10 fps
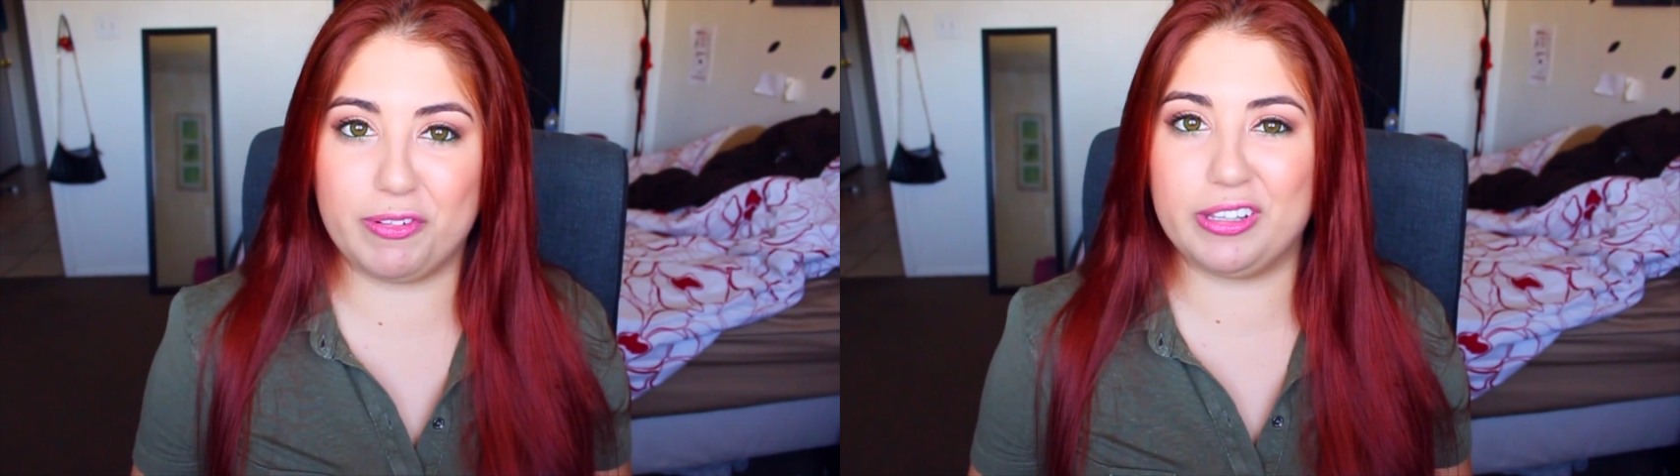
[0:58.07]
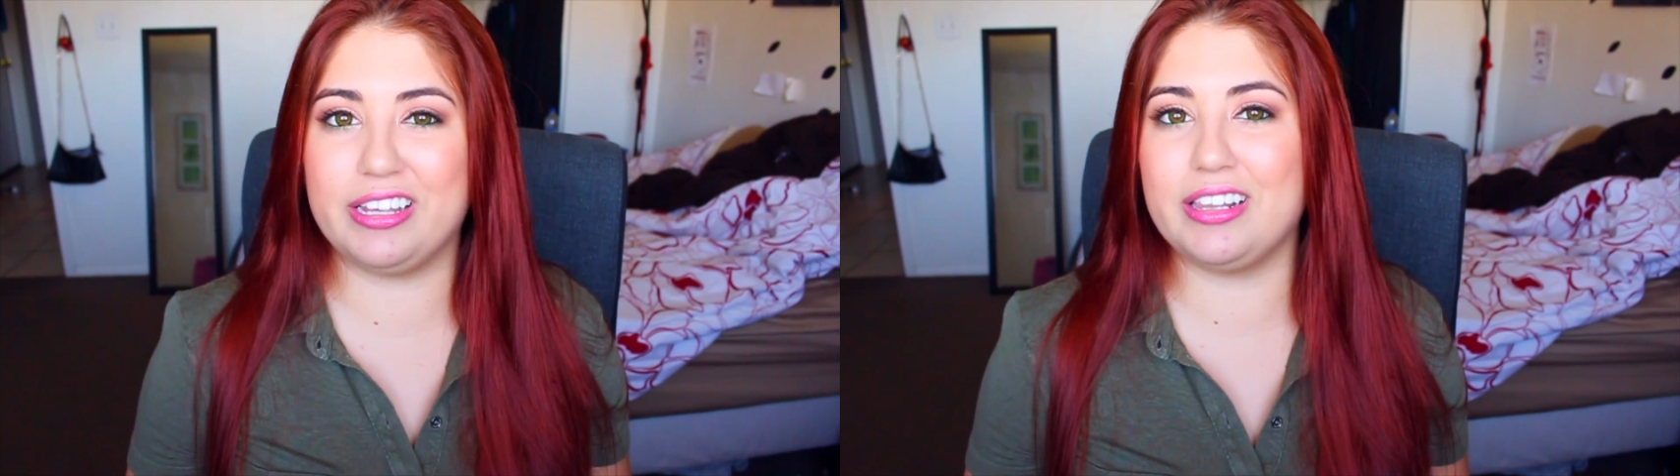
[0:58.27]

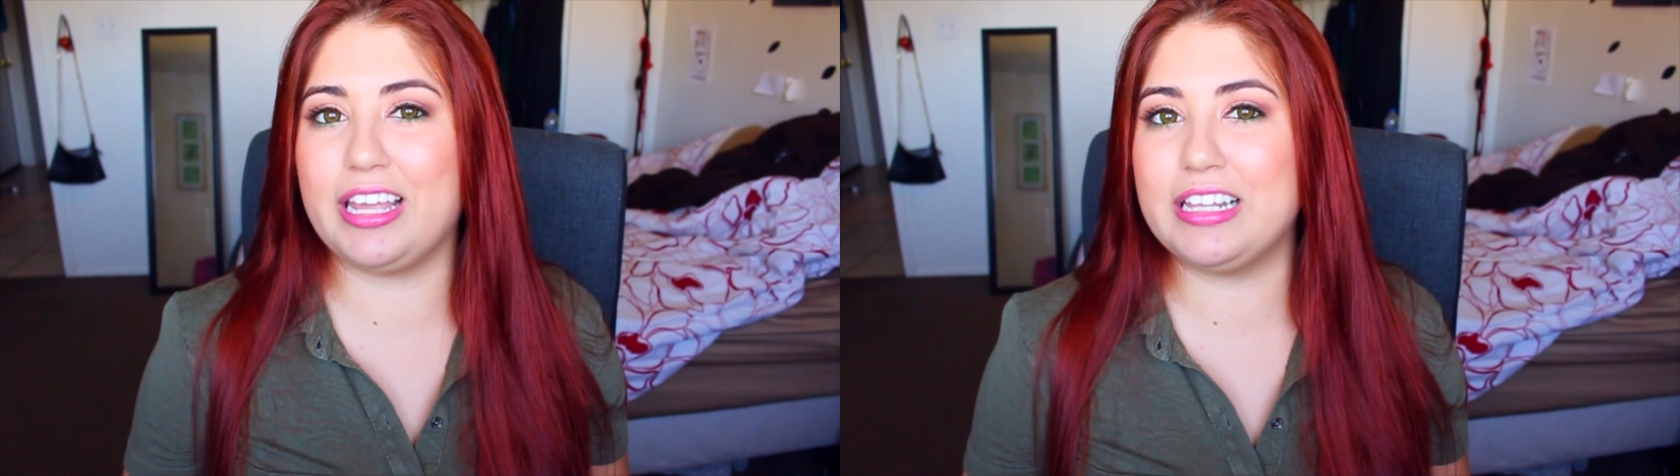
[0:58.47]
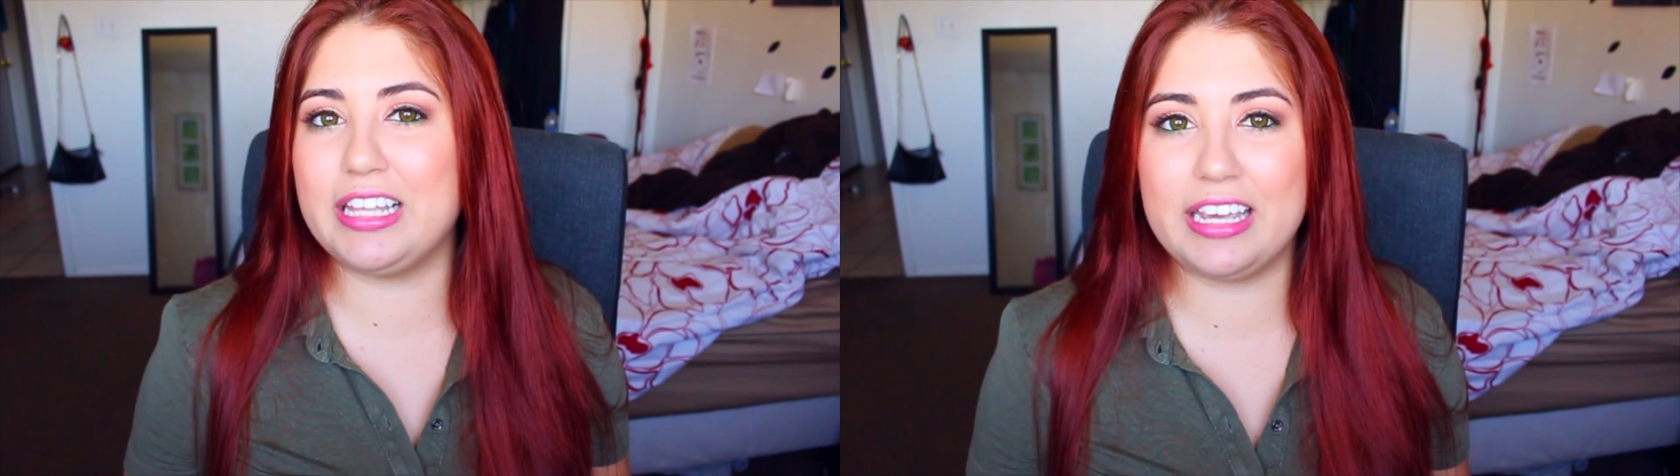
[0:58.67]
feeling
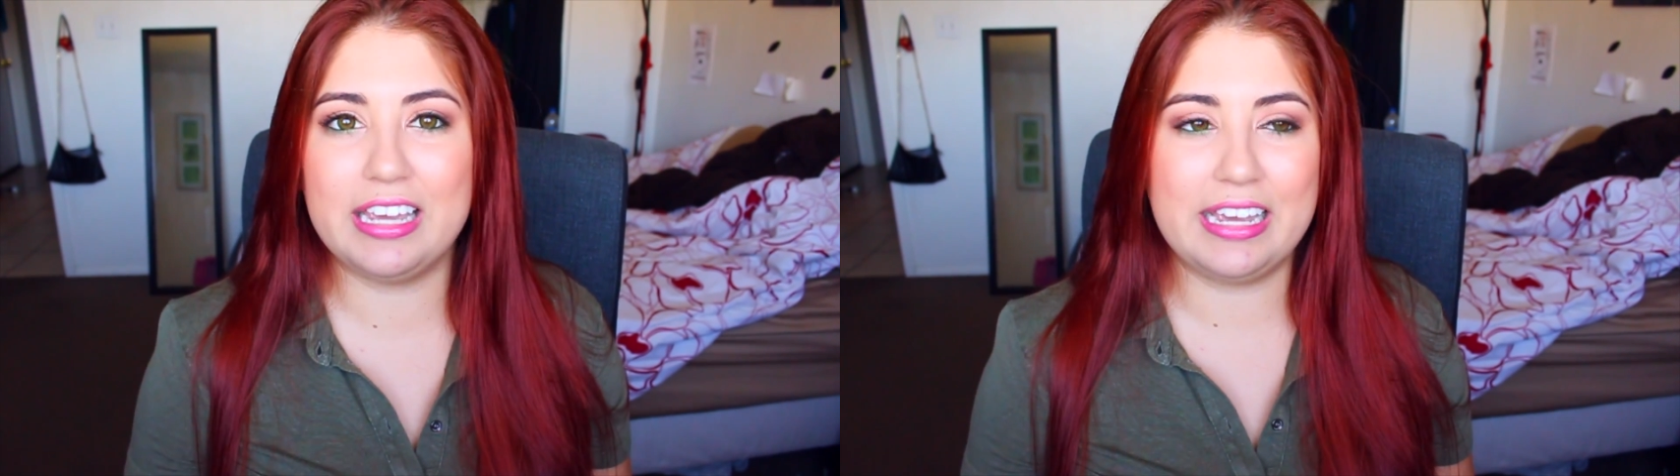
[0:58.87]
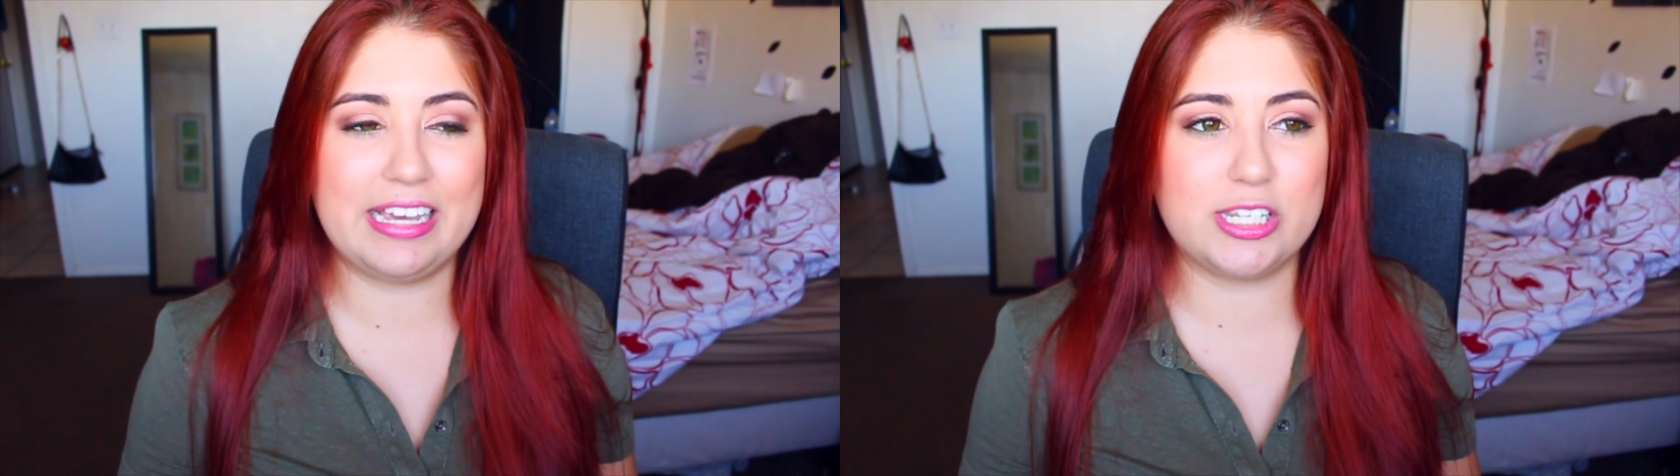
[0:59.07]
lately,
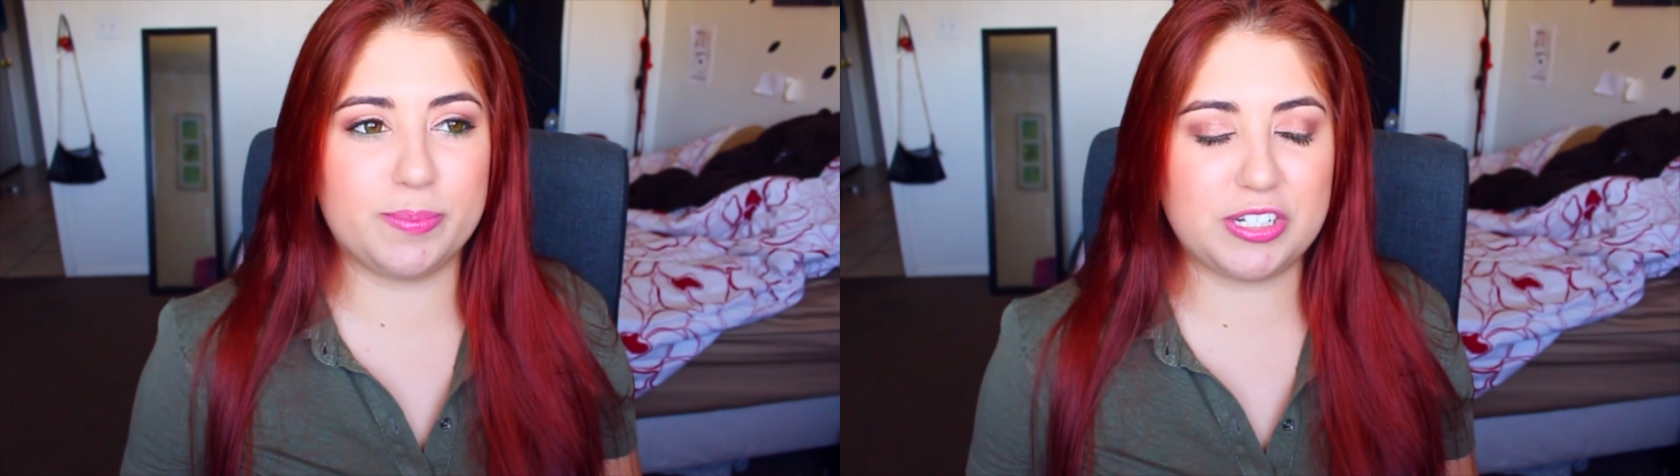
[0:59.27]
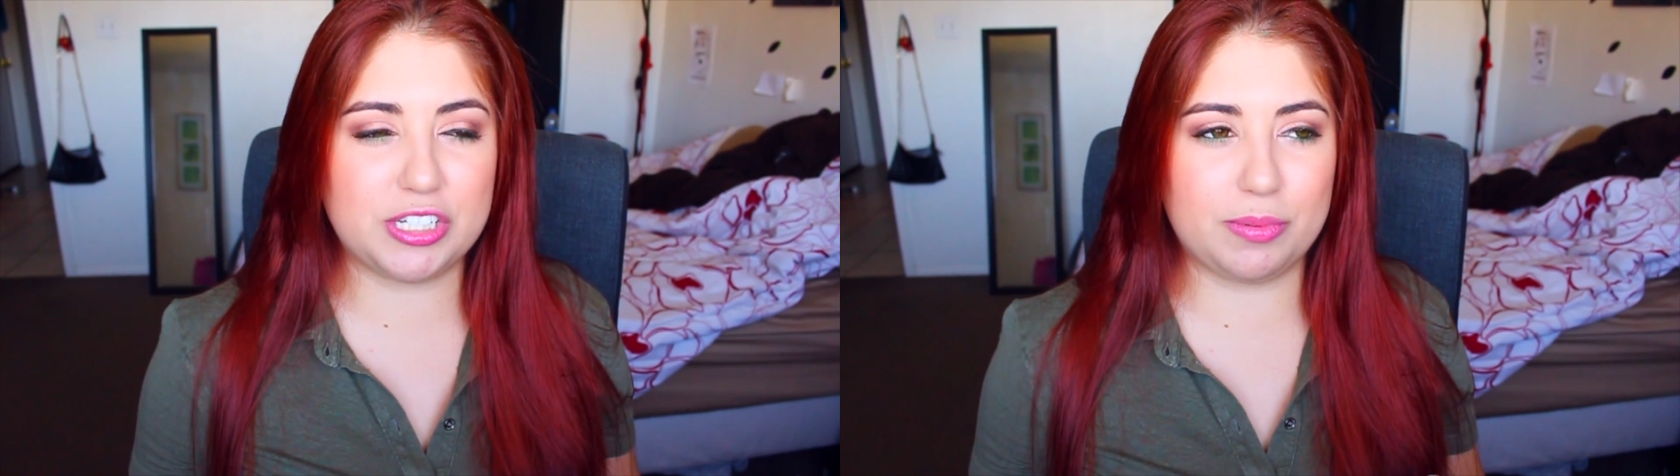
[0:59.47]

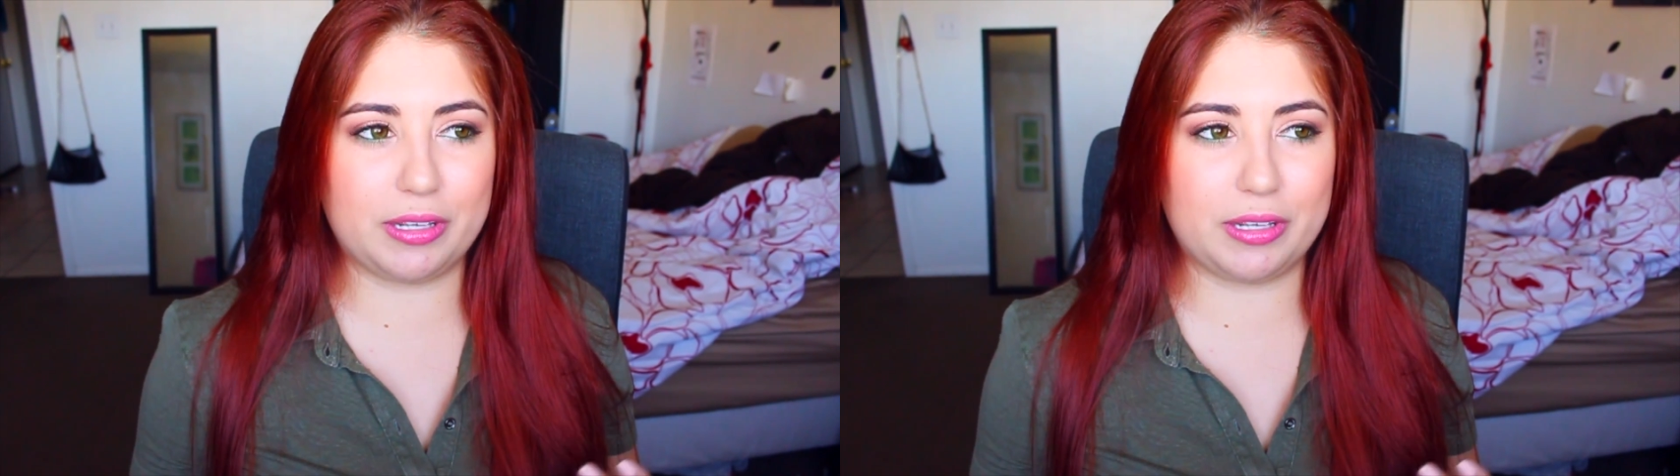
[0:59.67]
especially